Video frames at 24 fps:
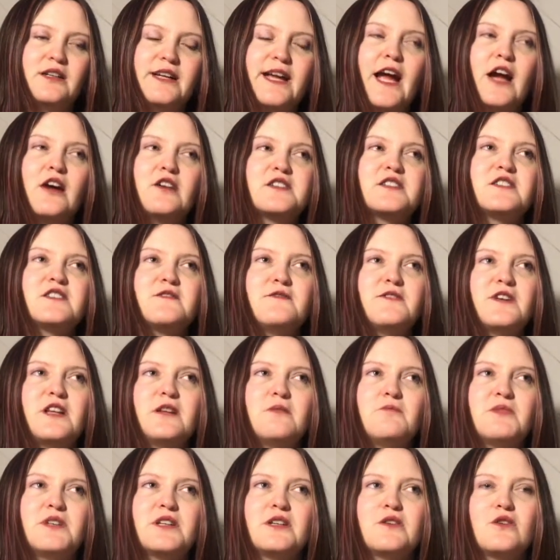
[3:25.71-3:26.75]
character
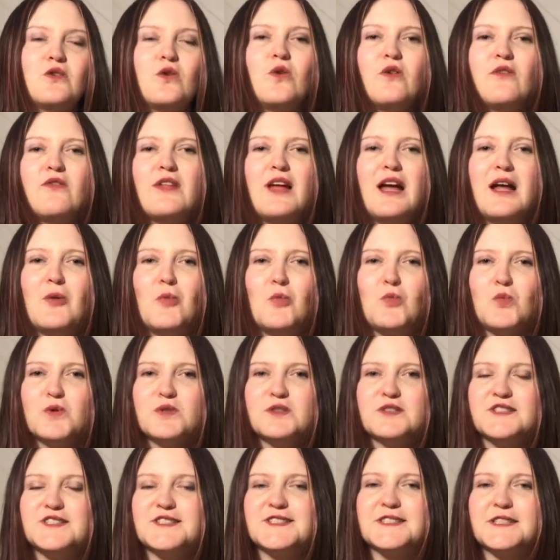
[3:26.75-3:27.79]
development and all of that,
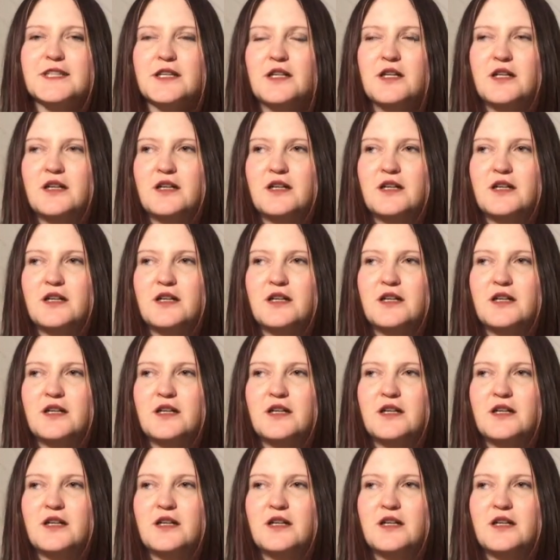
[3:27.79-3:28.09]
was